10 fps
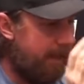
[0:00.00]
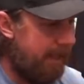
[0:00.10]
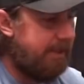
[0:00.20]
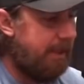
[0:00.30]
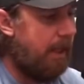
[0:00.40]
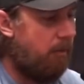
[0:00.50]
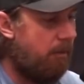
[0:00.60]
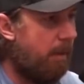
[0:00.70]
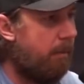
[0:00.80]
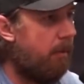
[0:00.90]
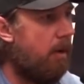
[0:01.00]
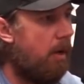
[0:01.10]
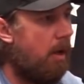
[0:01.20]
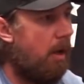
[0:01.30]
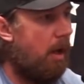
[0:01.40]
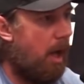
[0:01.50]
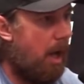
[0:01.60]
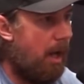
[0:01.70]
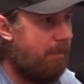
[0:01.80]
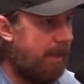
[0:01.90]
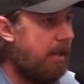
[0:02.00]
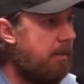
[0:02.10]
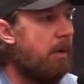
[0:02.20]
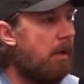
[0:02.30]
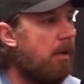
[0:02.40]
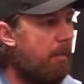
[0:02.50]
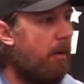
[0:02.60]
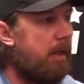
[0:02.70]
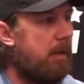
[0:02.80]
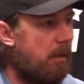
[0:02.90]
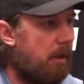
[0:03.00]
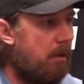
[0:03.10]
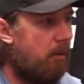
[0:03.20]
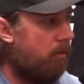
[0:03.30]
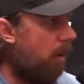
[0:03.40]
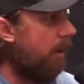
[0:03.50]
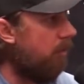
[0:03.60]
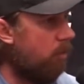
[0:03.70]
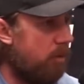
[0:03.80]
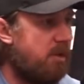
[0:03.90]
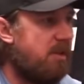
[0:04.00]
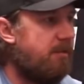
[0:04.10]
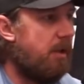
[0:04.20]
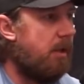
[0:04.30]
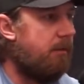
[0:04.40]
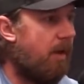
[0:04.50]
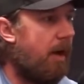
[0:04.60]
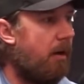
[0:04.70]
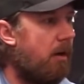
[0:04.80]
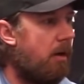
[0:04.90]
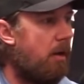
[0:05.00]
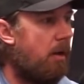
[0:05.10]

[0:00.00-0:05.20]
But the next thing I remember, I'm in the middle of the parking lot running towards this fucking fire.